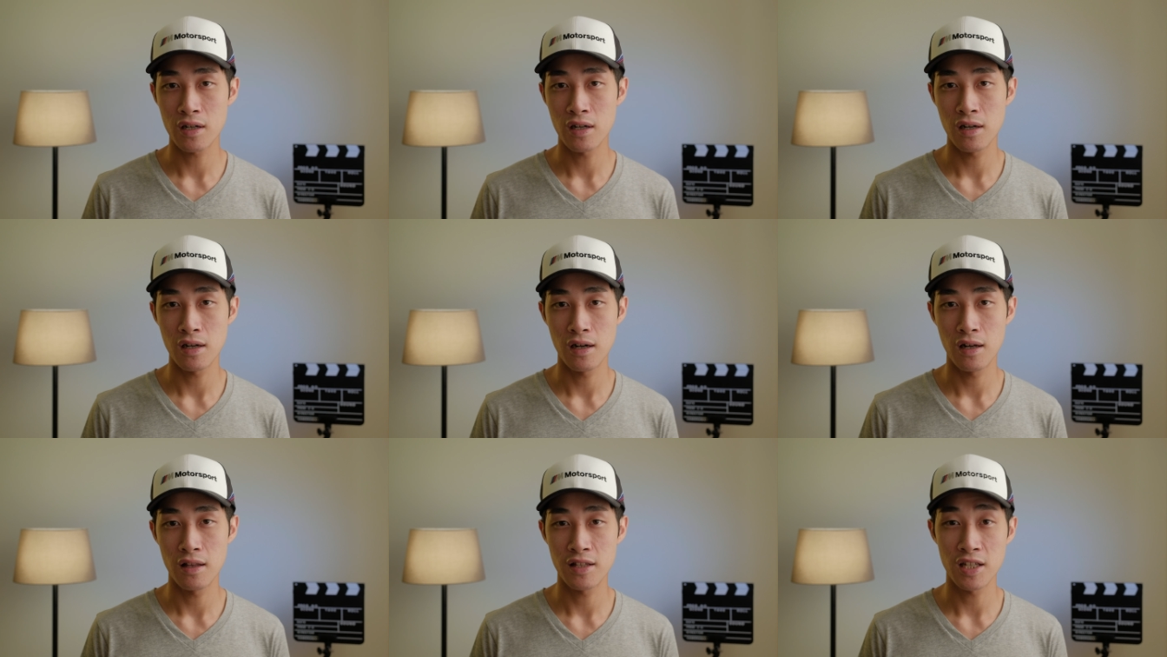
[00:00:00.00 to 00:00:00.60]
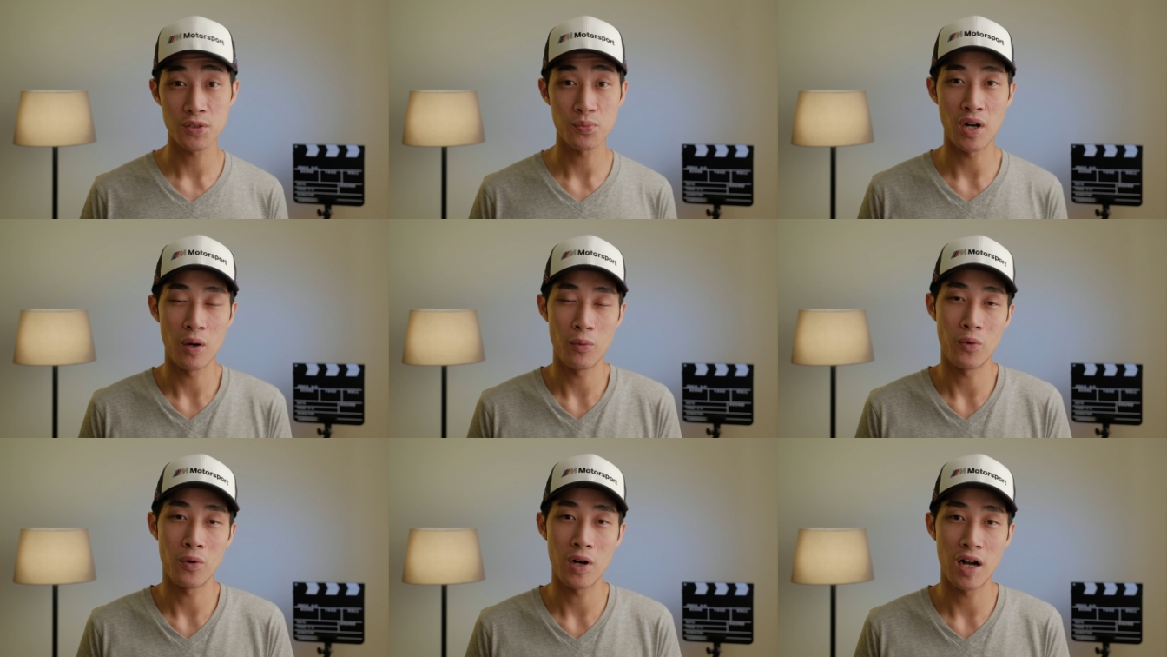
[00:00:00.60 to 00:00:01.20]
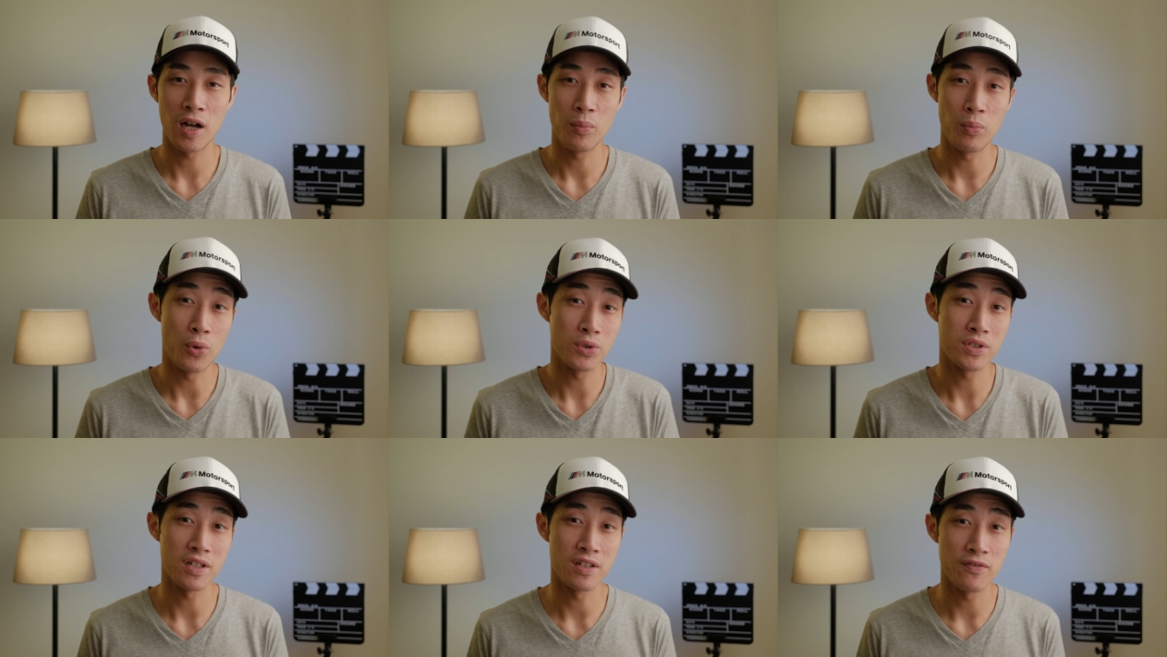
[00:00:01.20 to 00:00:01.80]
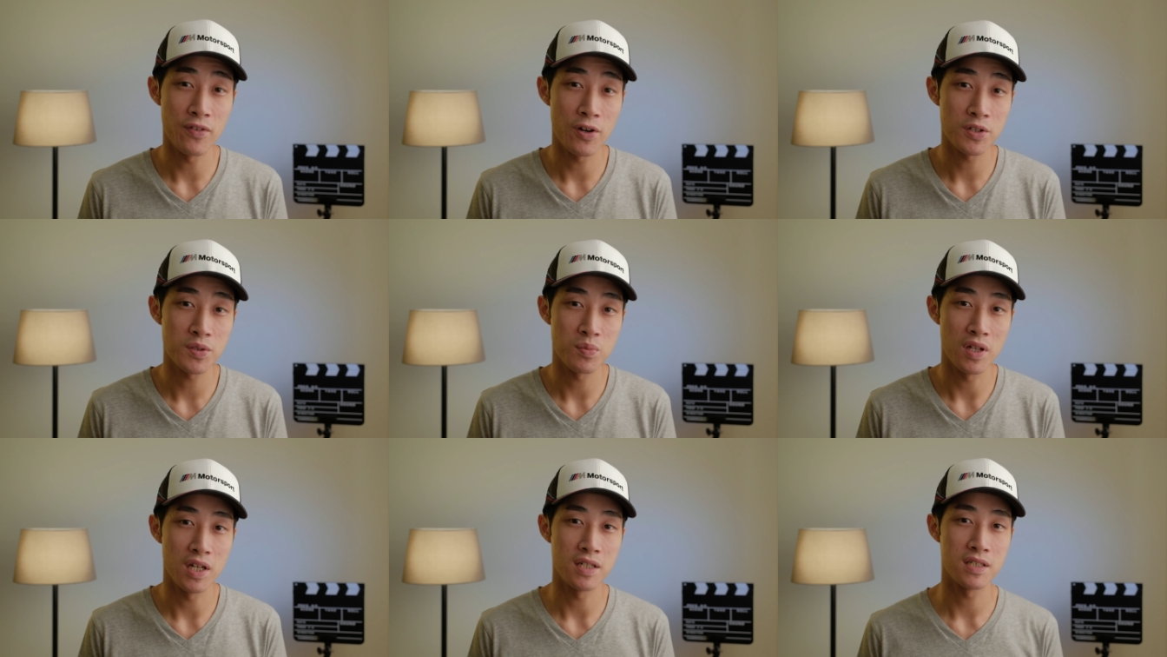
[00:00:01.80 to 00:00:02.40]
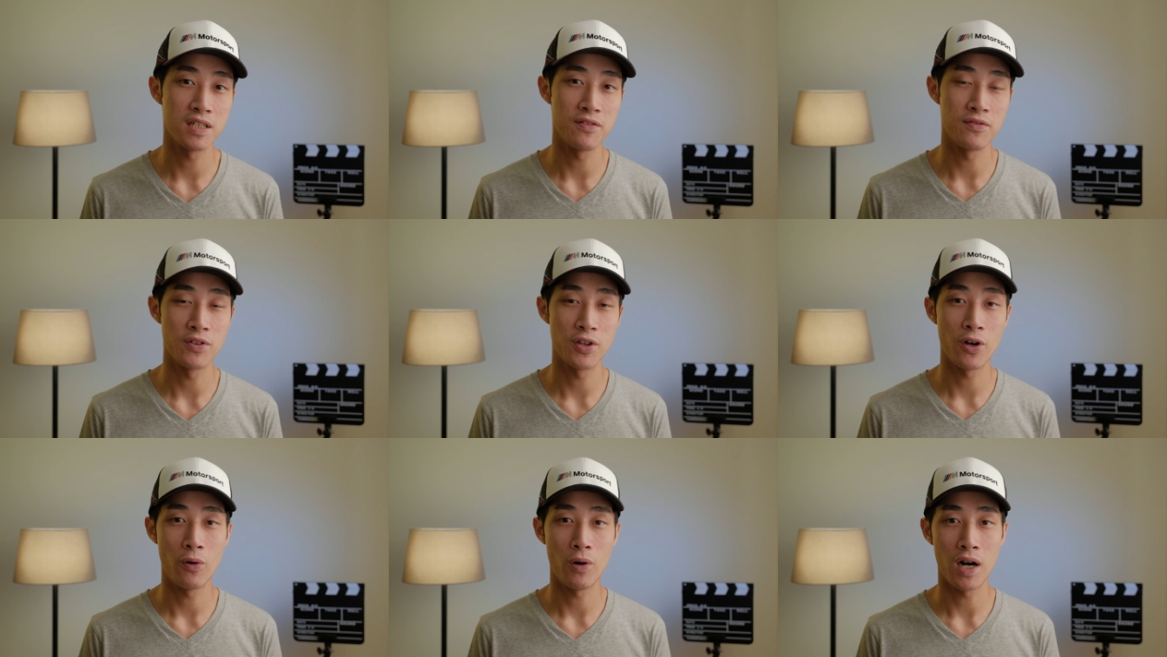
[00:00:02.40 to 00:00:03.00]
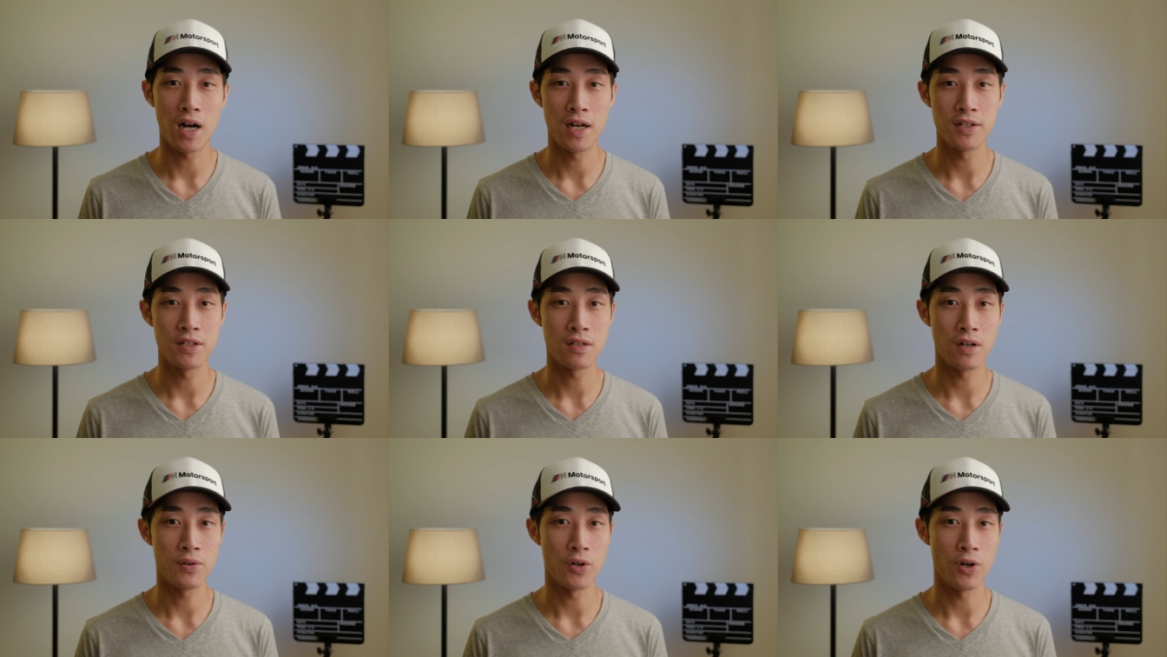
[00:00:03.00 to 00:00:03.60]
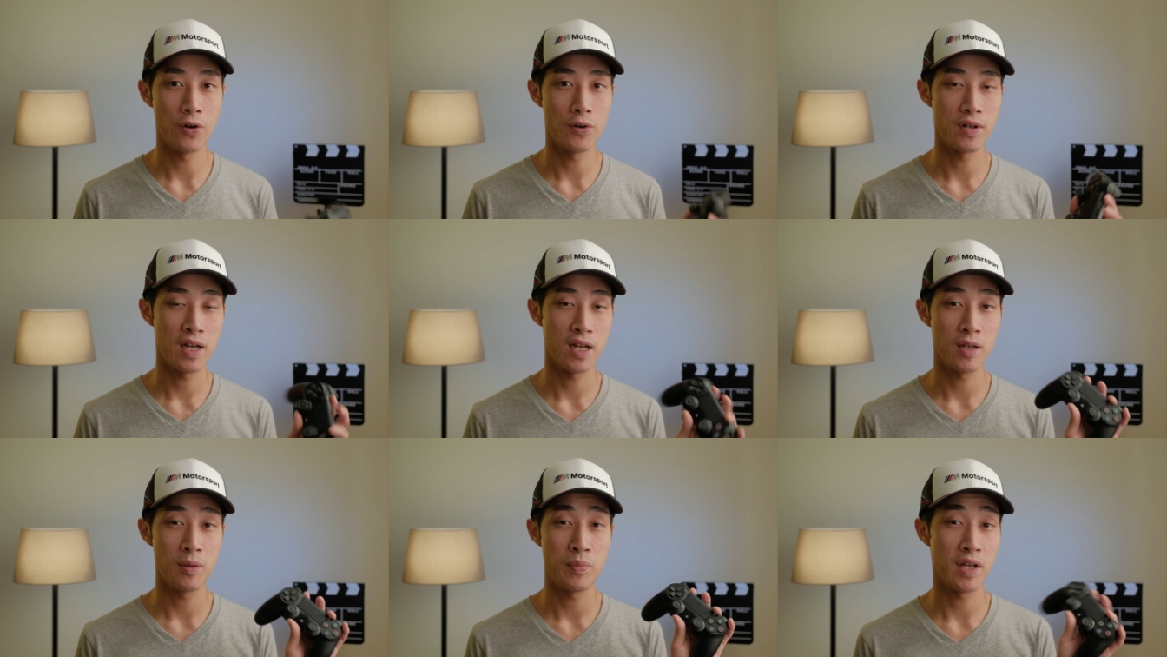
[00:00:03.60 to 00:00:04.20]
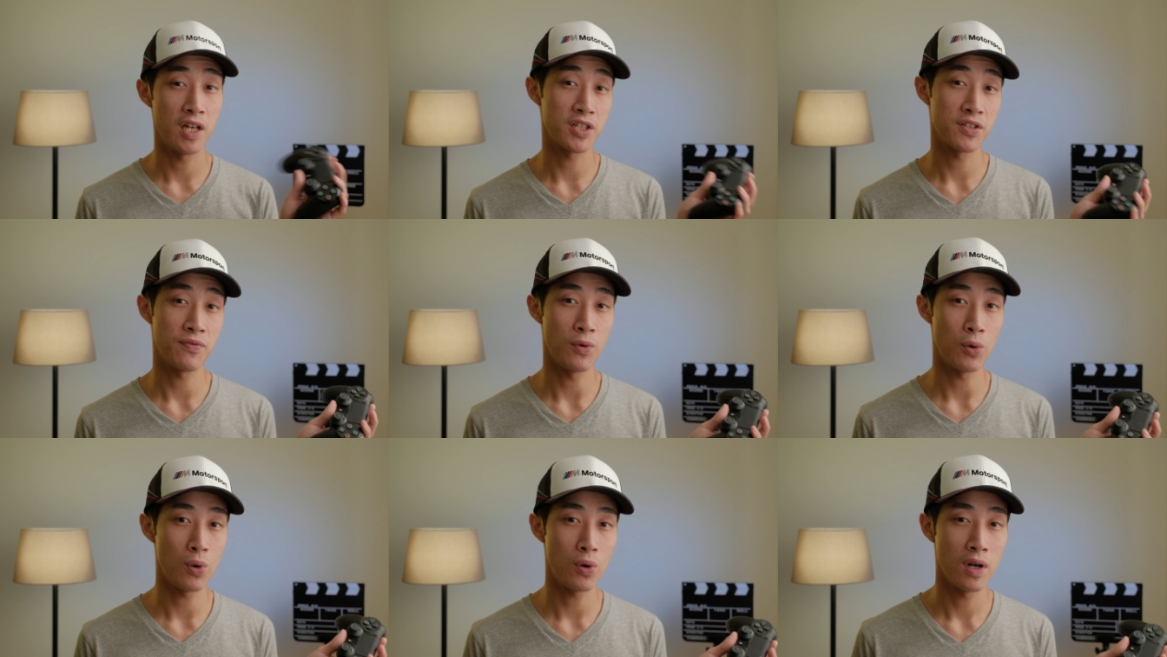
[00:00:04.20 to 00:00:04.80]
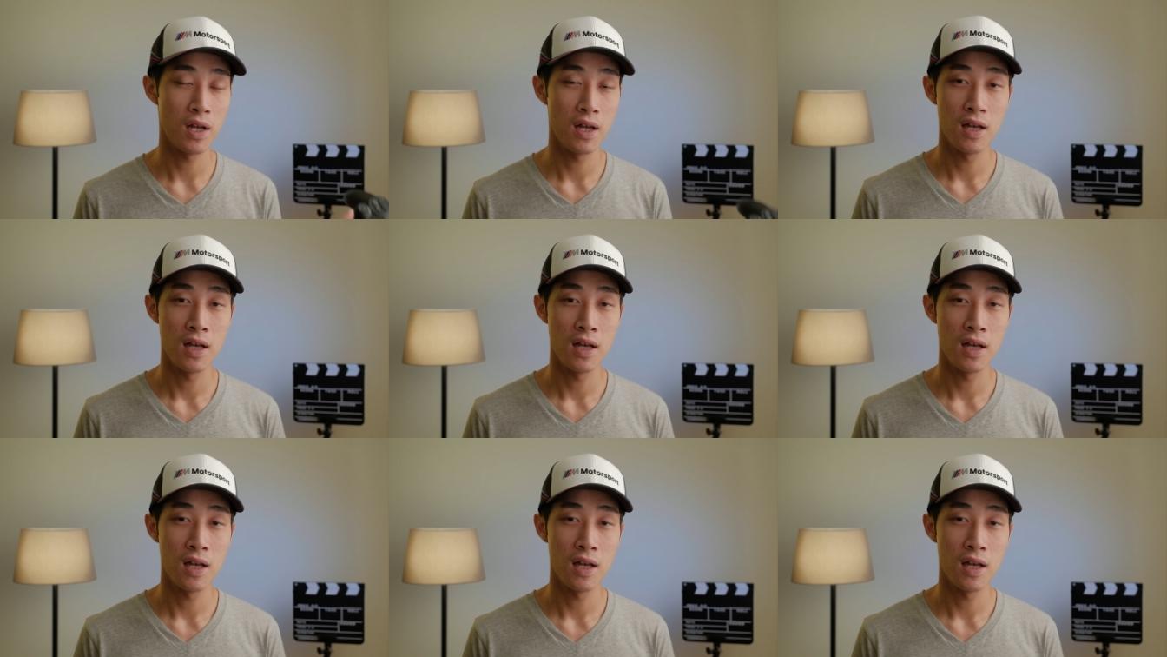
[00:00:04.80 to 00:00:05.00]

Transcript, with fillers: uh, that's why I bought it in the first place, even though I don't own a PS4.